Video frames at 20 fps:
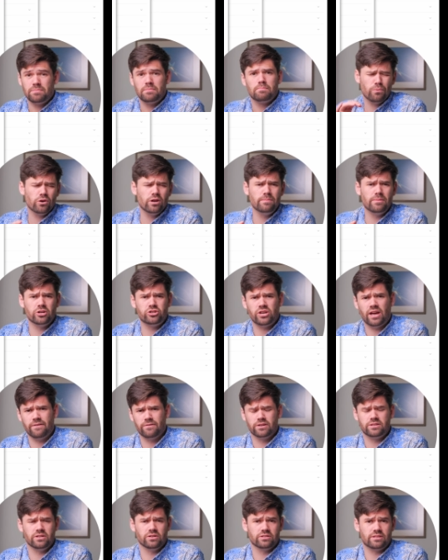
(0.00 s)
pretty much
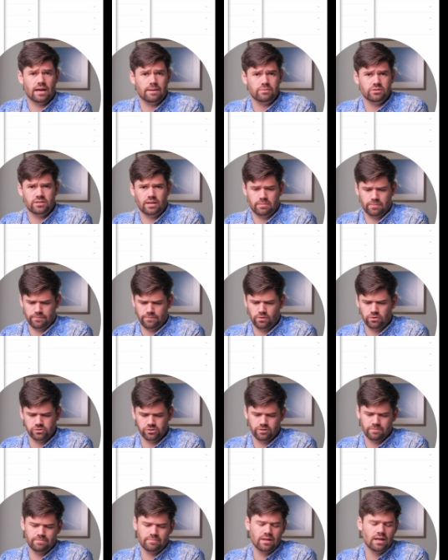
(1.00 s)
every single time you set up a
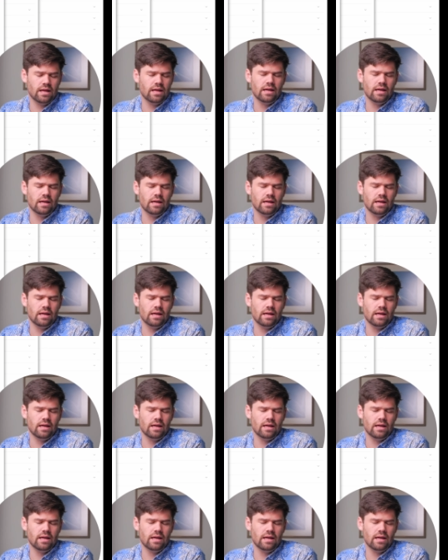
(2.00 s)
folder.